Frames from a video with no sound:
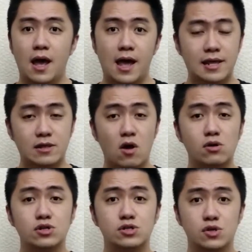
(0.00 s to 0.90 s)
And in order
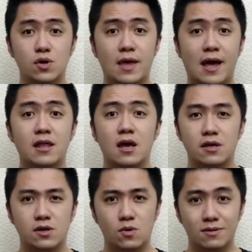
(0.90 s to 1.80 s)
to do that,
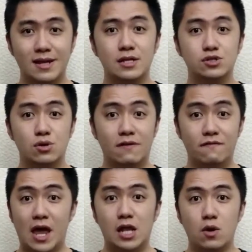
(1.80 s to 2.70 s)
you will need to
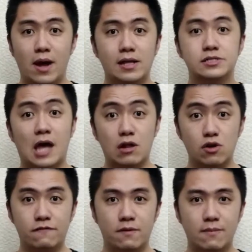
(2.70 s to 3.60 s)
evaluate other
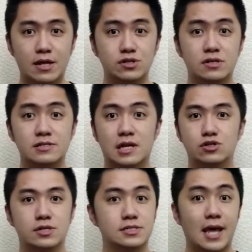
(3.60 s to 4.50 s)
information such
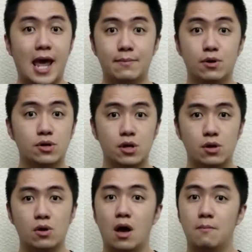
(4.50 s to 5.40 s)
as
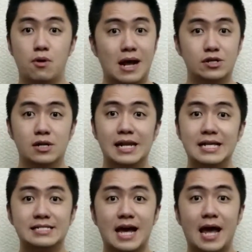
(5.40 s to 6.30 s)
MOQ, production
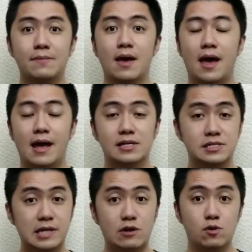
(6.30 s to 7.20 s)
lead time, and
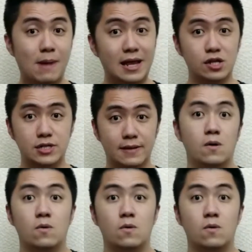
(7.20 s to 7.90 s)
standard packaging.